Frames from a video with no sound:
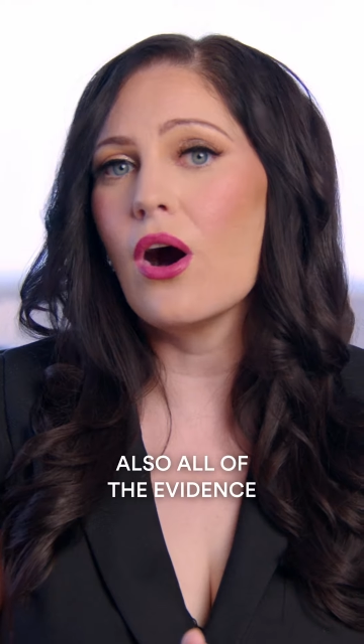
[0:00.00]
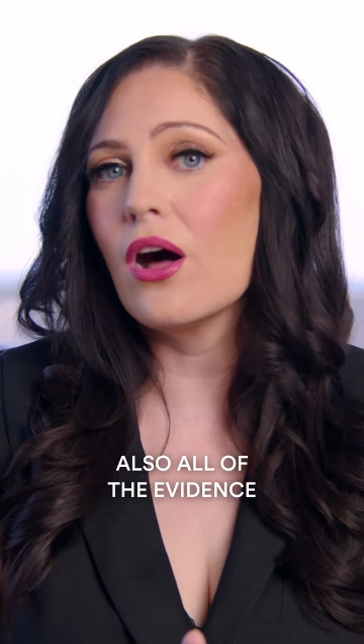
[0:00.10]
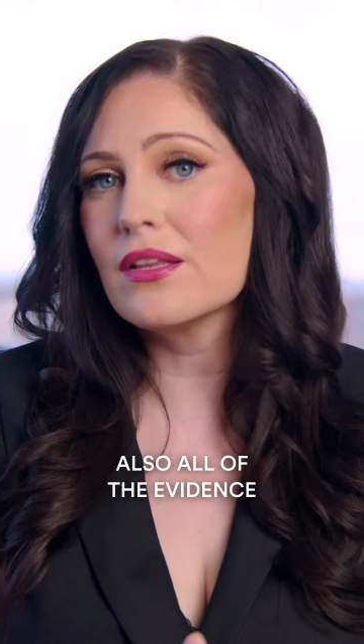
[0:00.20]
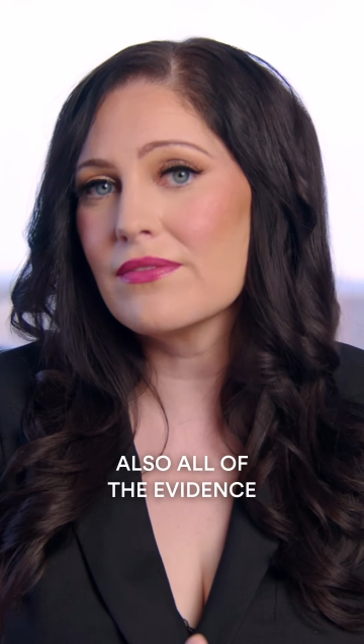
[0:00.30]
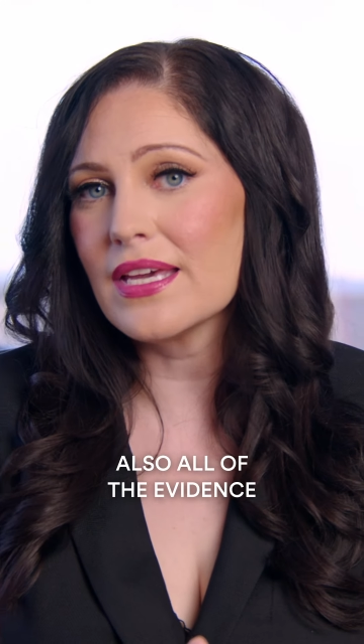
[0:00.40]

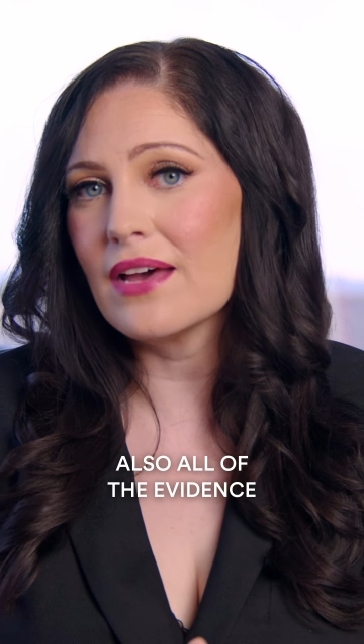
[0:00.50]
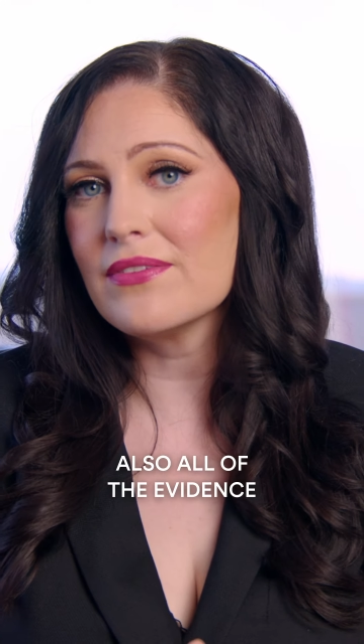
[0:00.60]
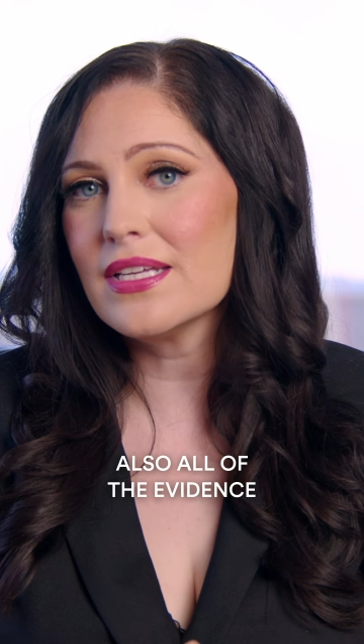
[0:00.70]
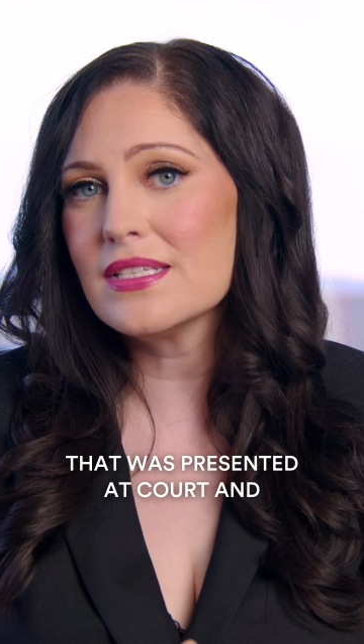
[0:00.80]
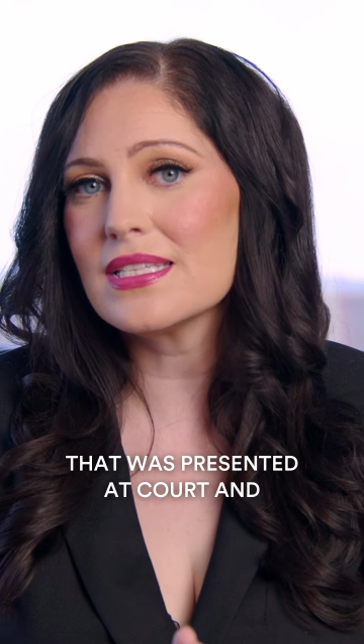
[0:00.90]
all of the
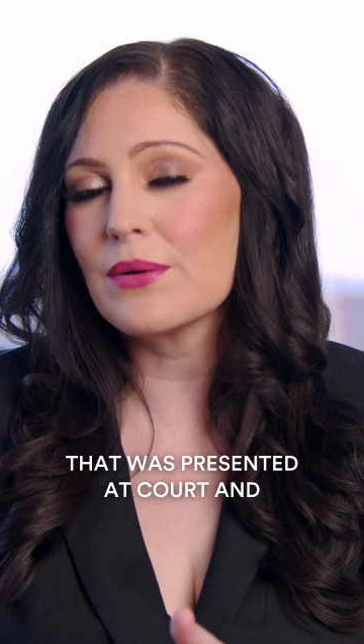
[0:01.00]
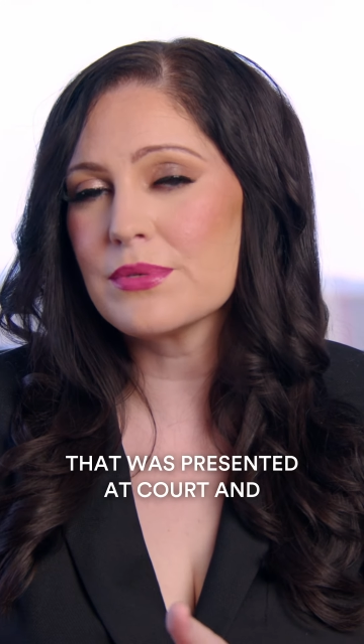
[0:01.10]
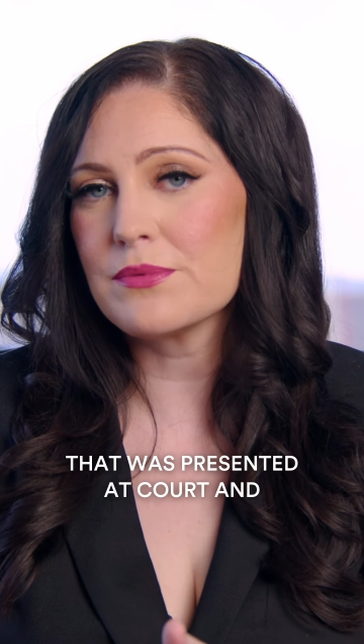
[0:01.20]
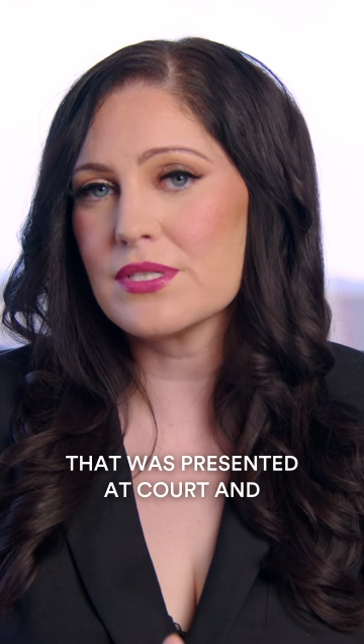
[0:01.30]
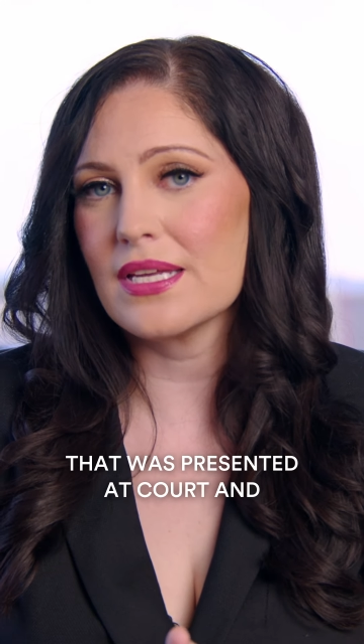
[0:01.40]
evidence that
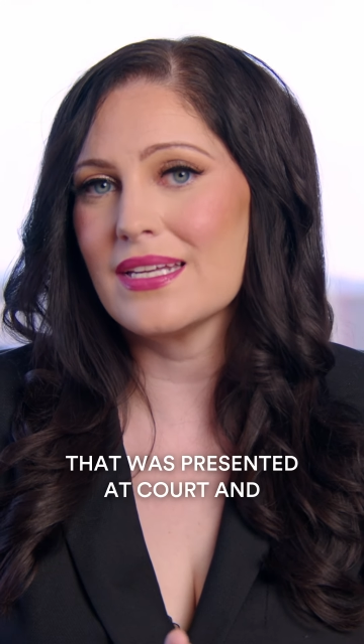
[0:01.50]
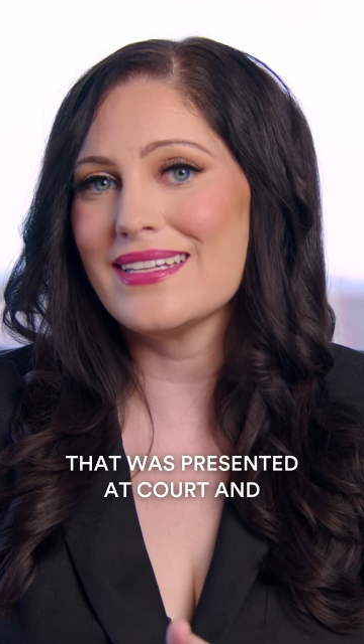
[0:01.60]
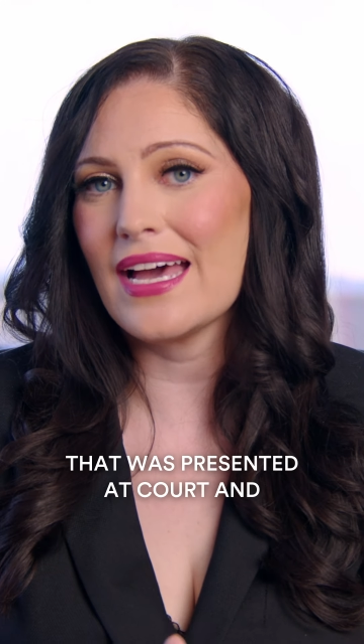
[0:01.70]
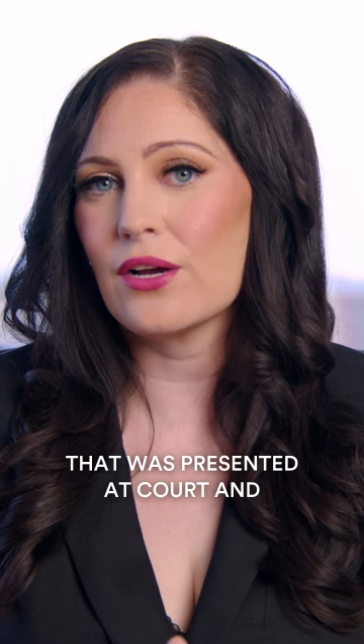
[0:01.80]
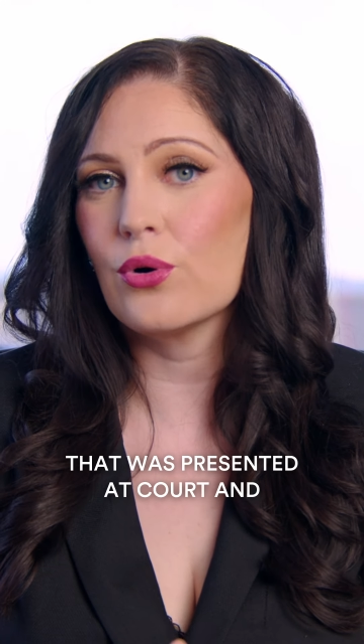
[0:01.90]
was
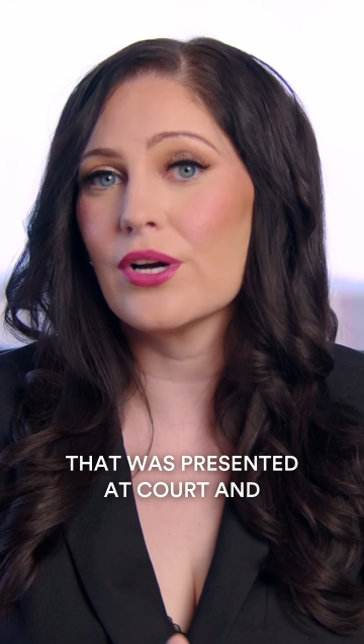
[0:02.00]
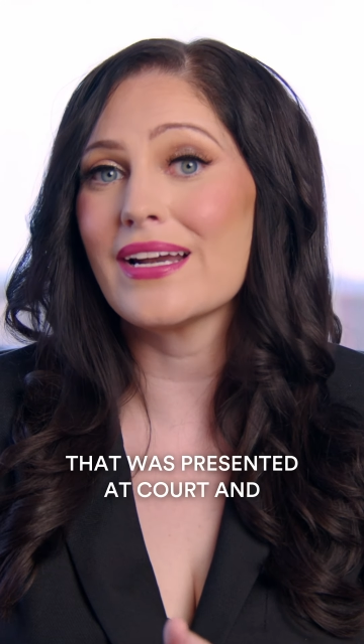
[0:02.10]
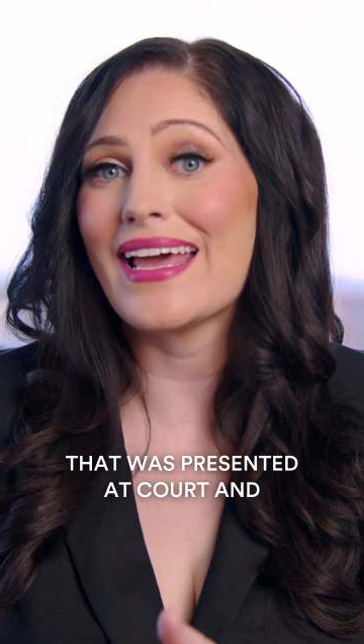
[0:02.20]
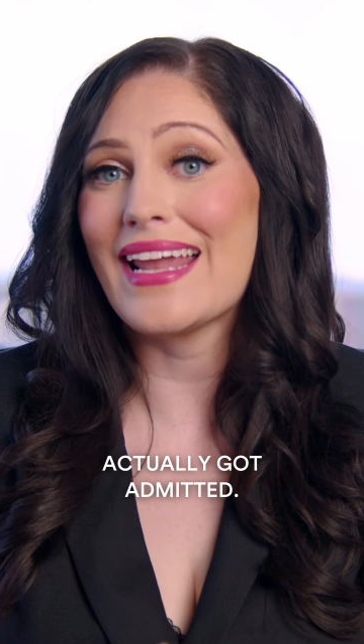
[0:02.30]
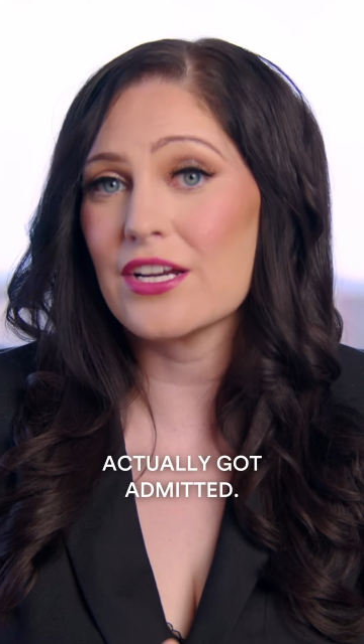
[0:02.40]
presented at
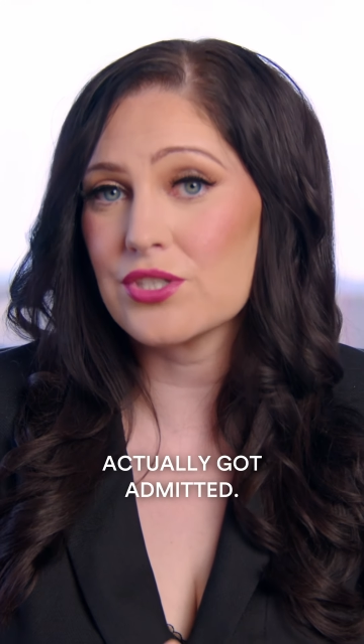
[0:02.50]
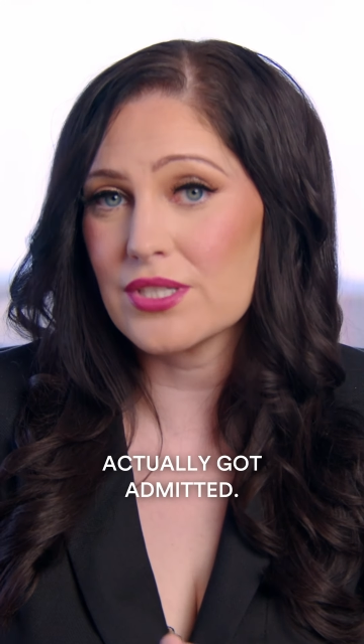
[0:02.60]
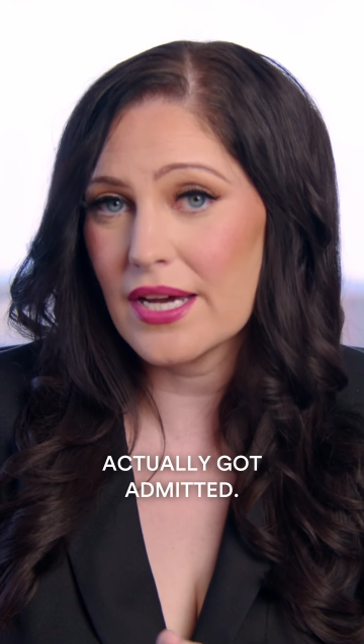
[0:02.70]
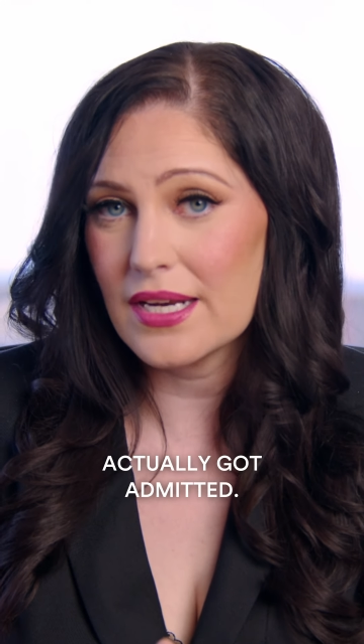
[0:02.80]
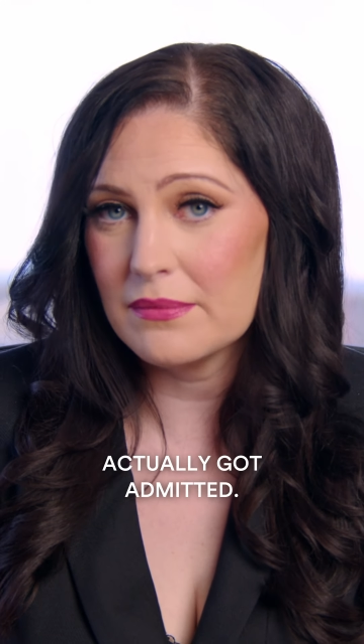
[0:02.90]
court and
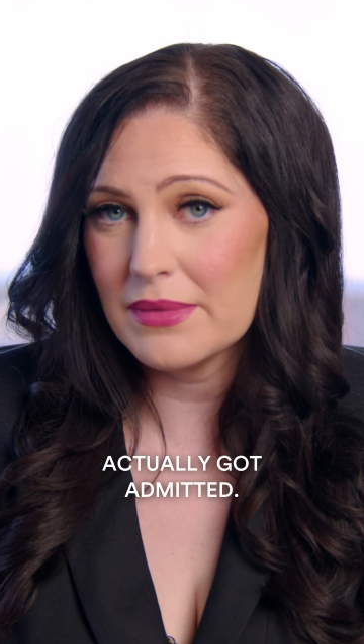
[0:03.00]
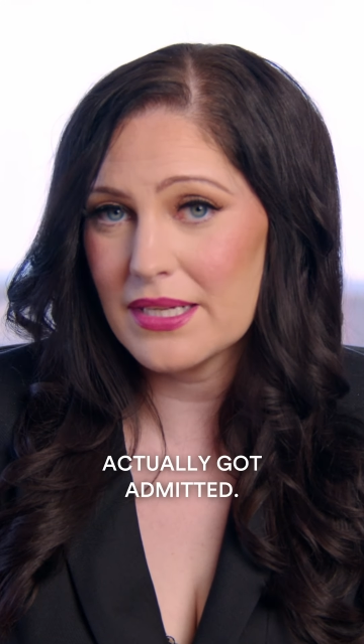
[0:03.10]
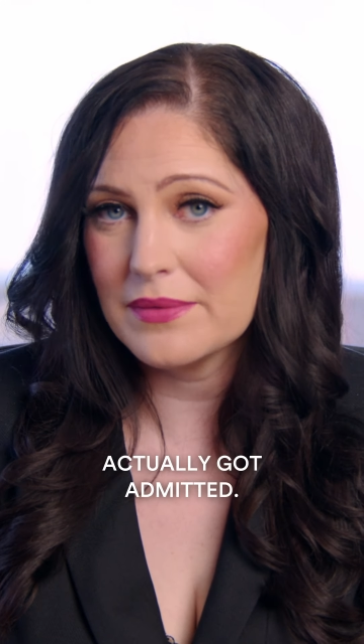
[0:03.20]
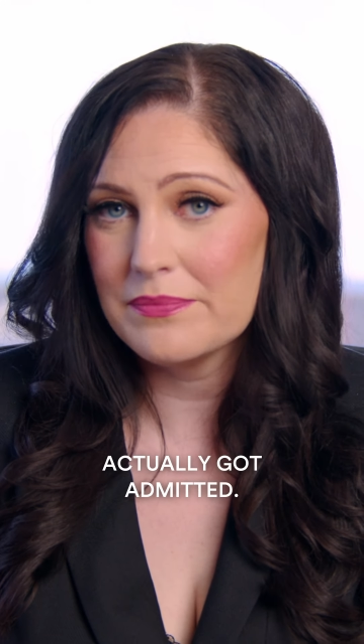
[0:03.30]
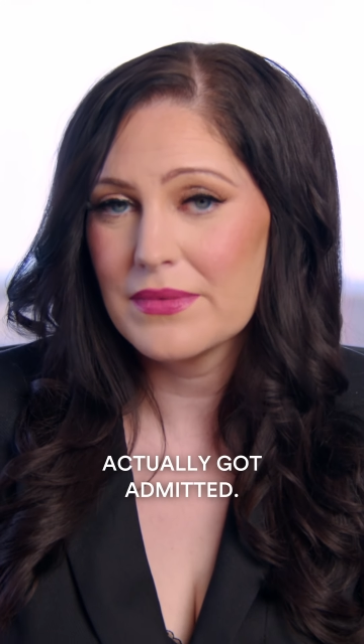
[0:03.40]
actually got
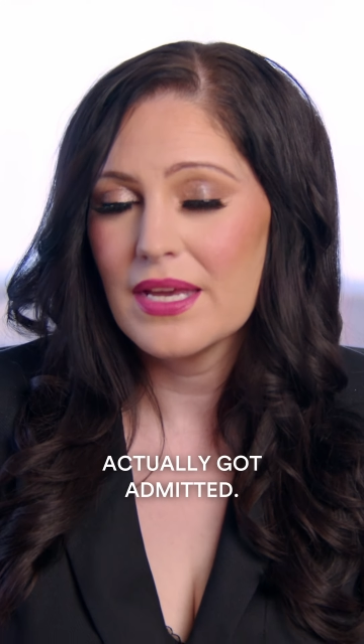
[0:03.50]
admitted.